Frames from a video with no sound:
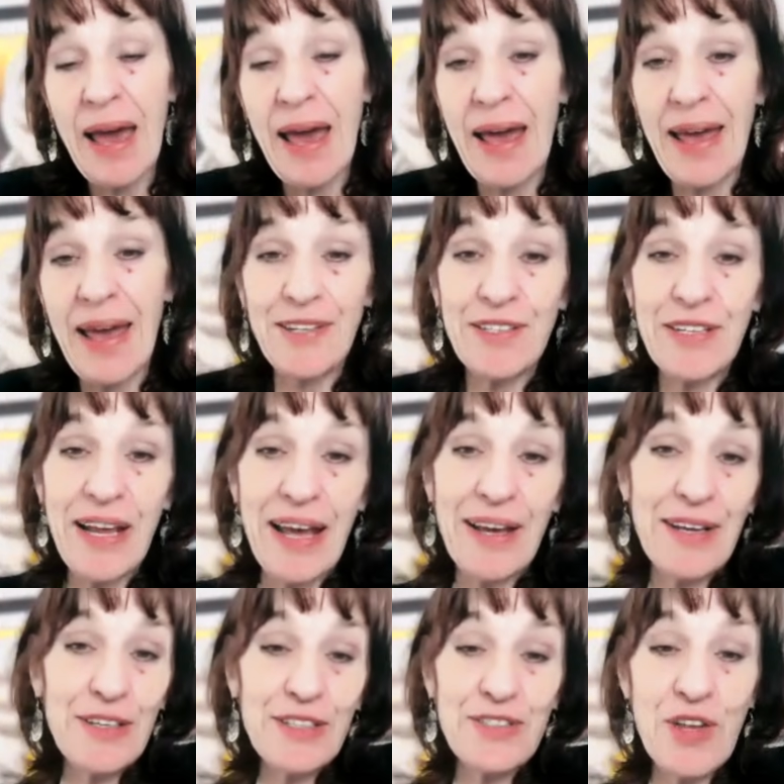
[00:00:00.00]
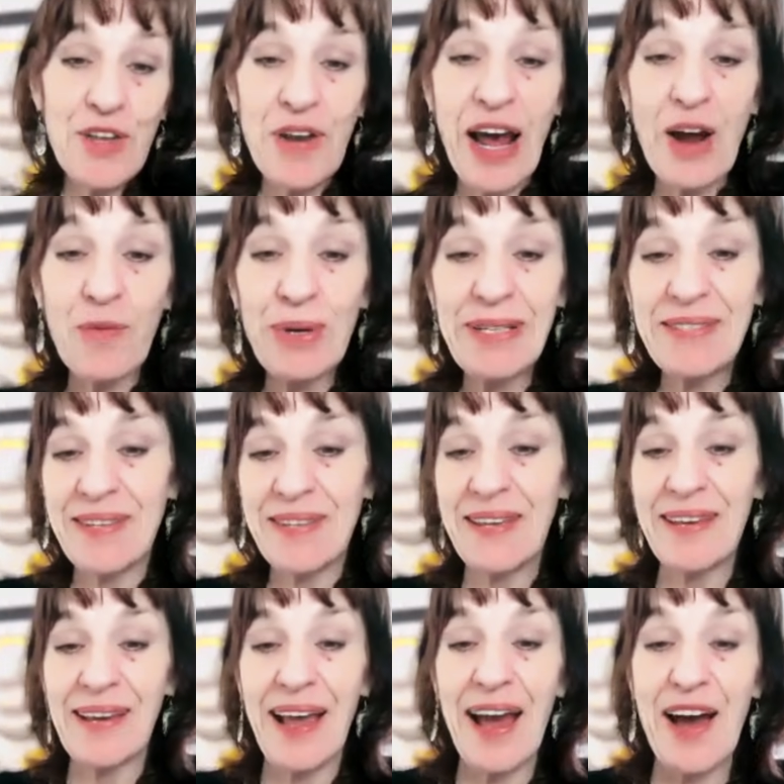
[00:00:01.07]
And so now we're
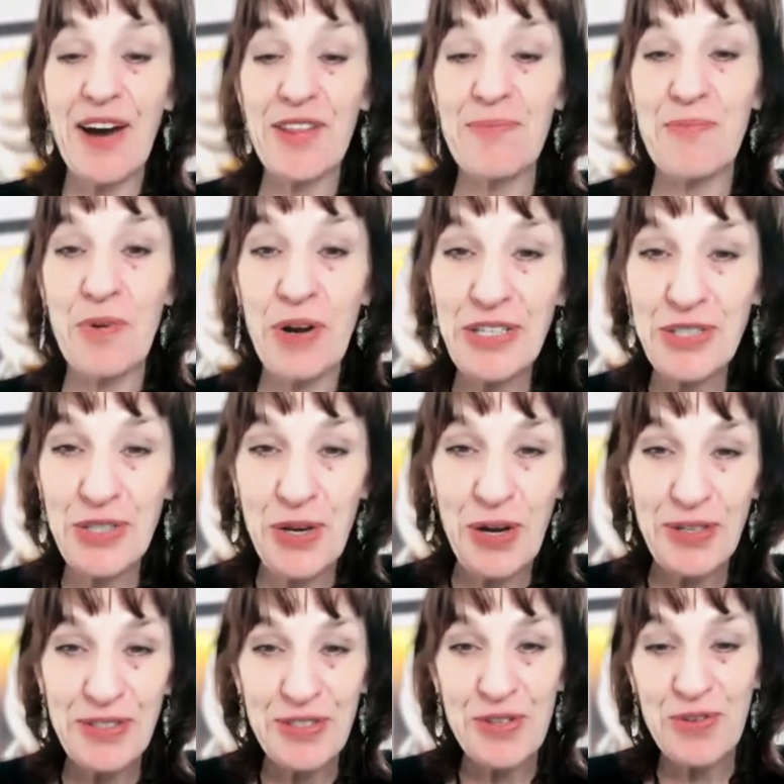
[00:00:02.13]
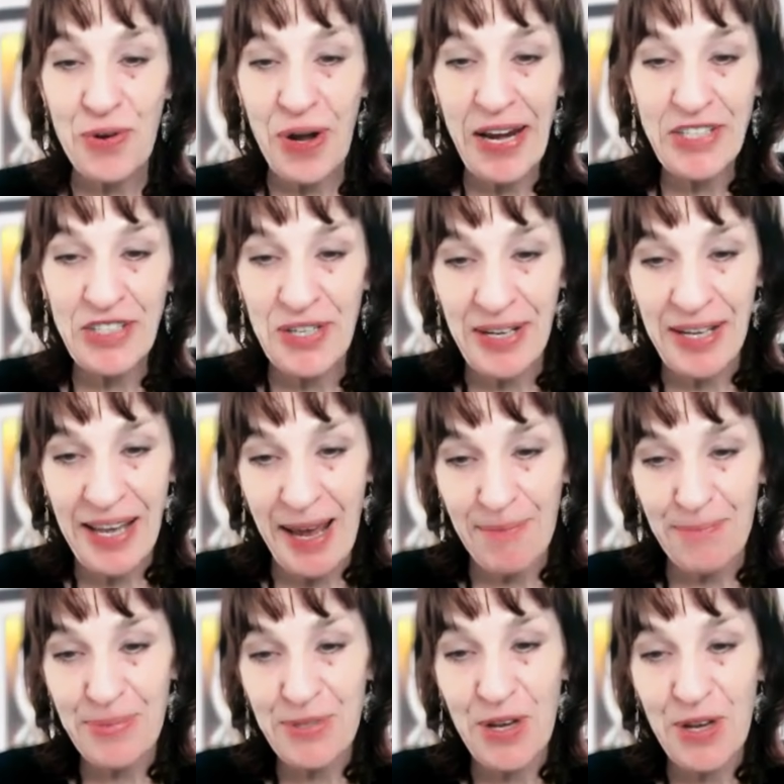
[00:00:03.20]
seeing how the British concentration
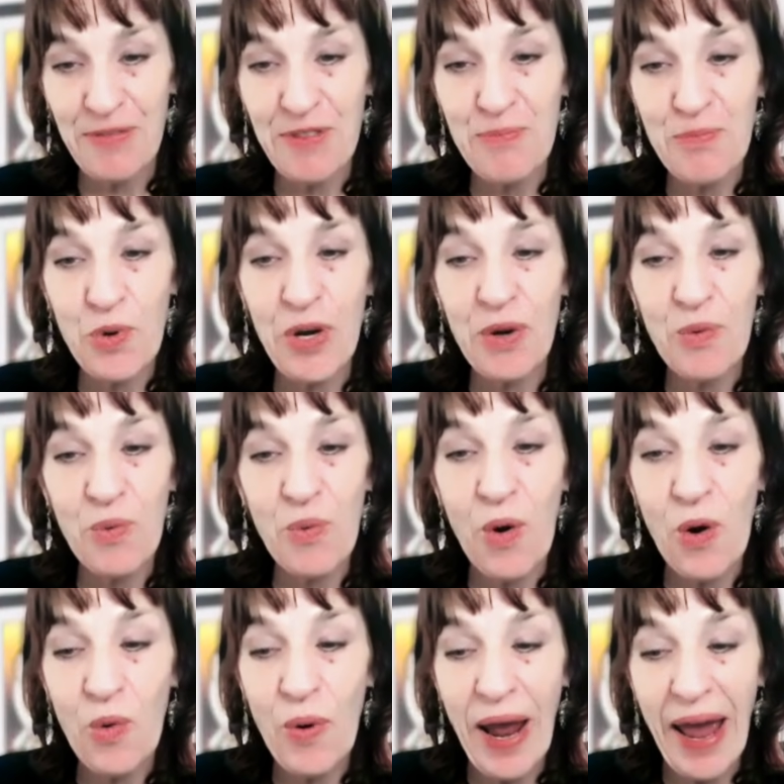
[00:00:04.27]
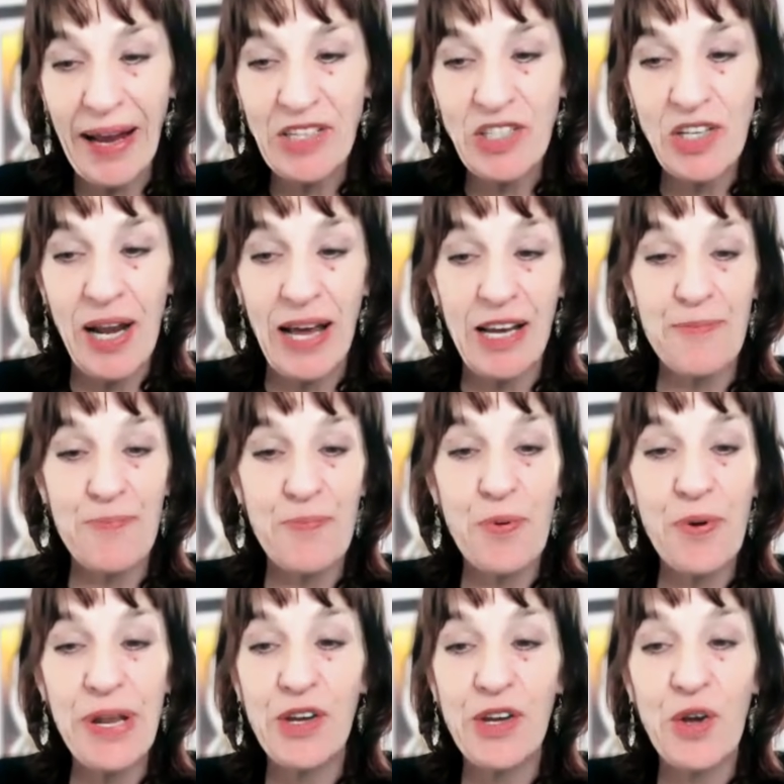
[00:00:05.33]
camps of the Boer War were actually like a
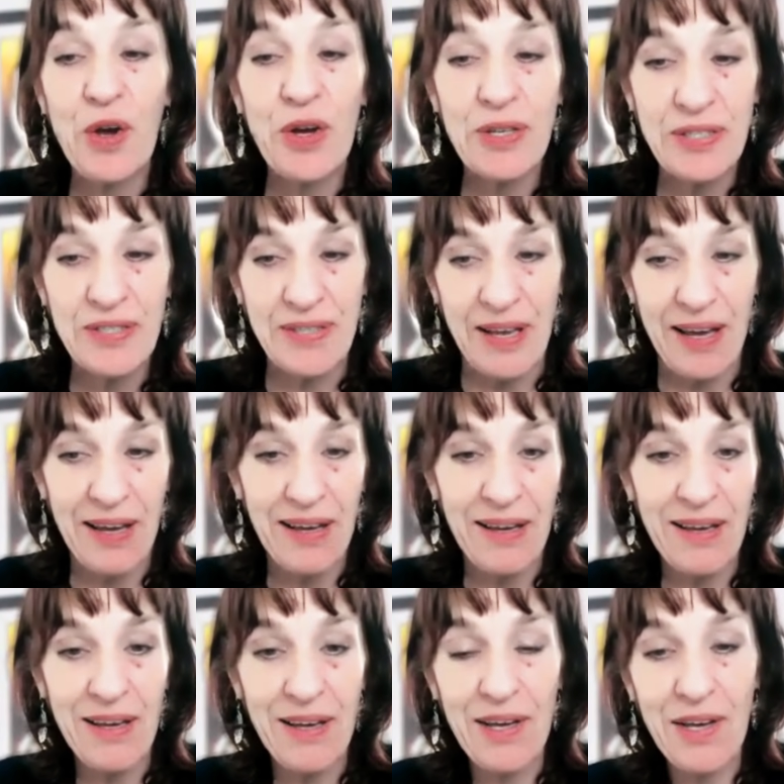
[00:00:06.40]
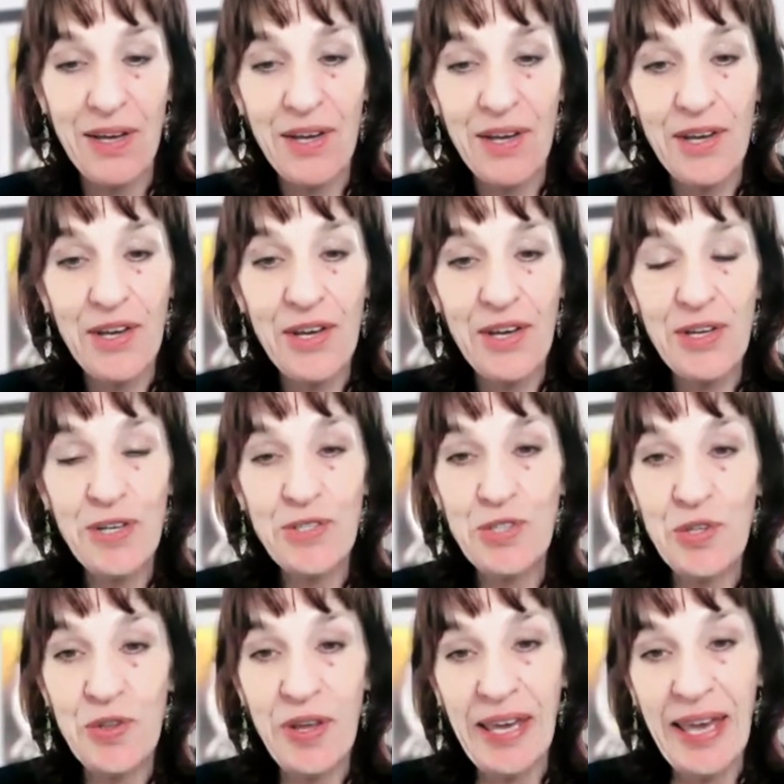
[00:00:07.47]
precursor
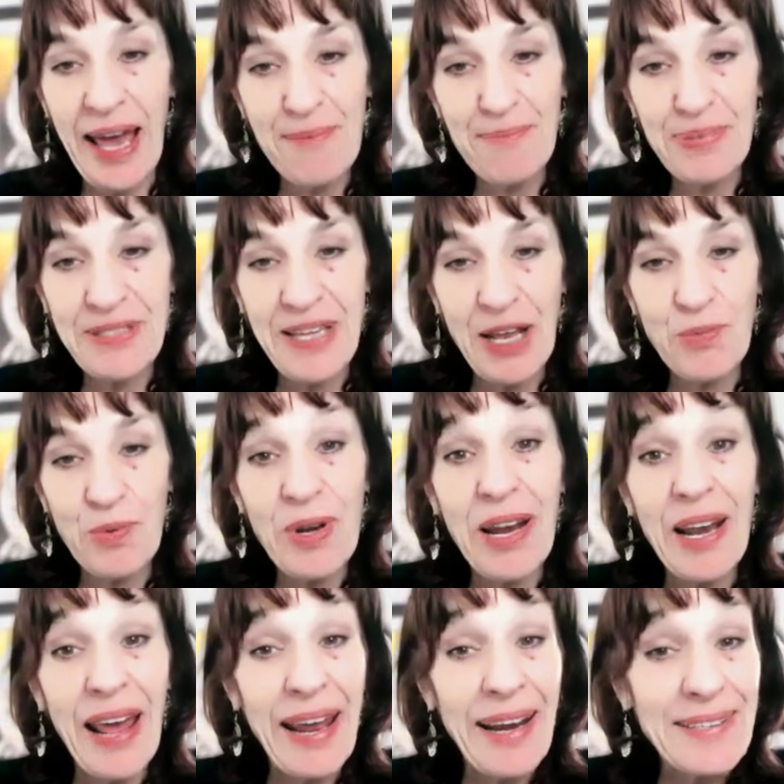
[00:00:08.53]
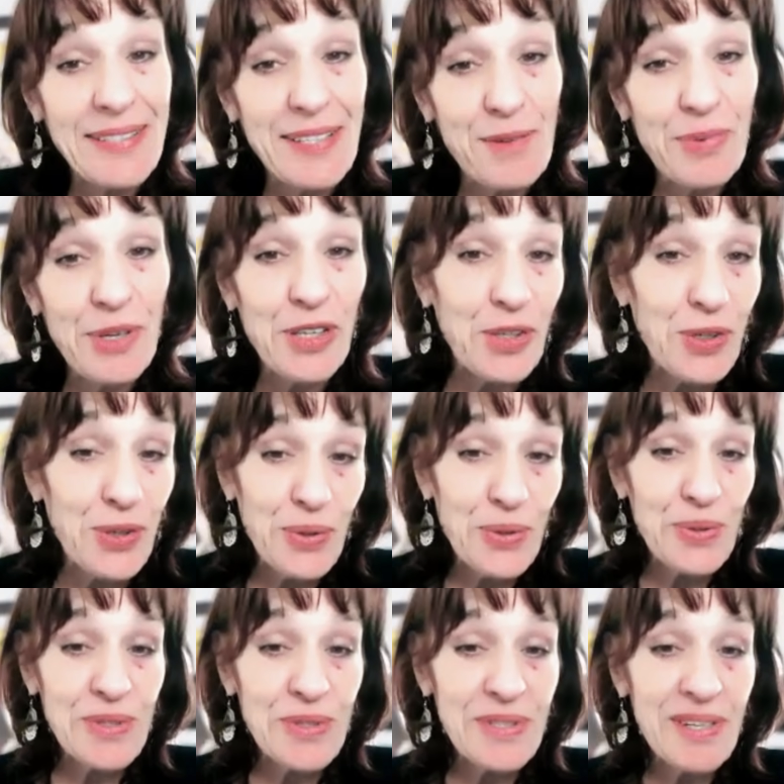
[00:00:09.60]
to the camps that would later be
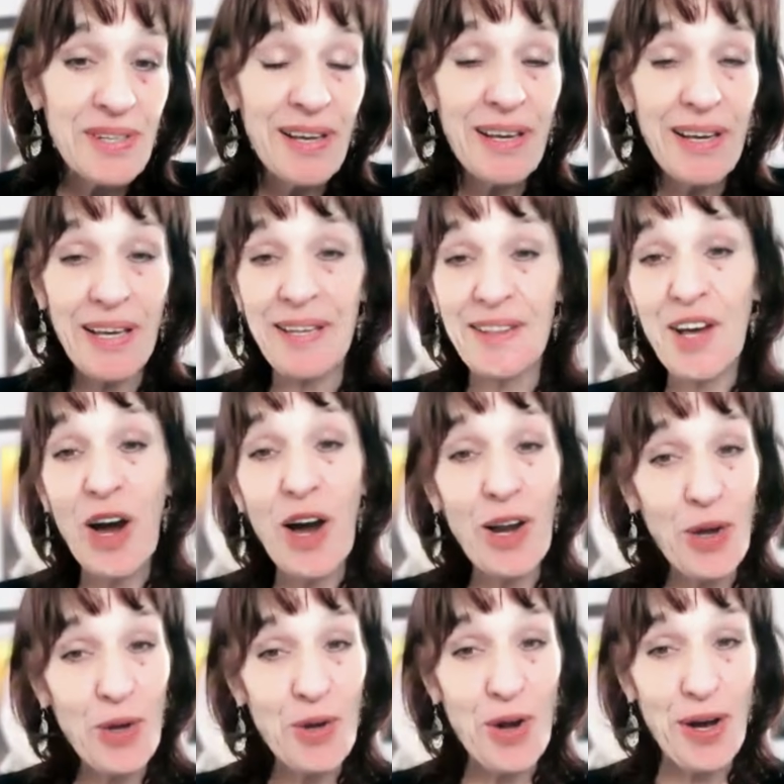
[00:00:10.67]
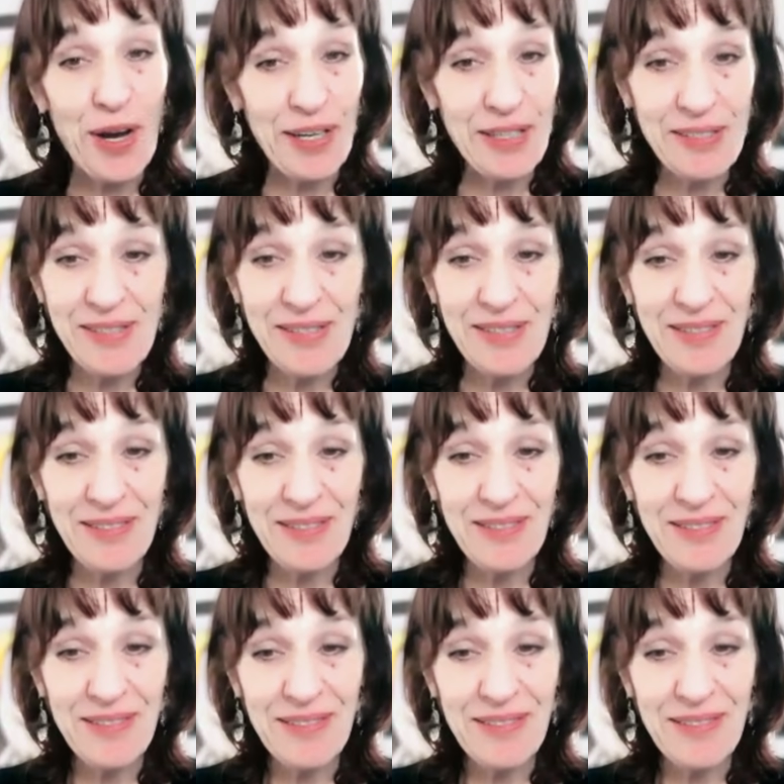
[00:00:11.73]
used in the Holocaust.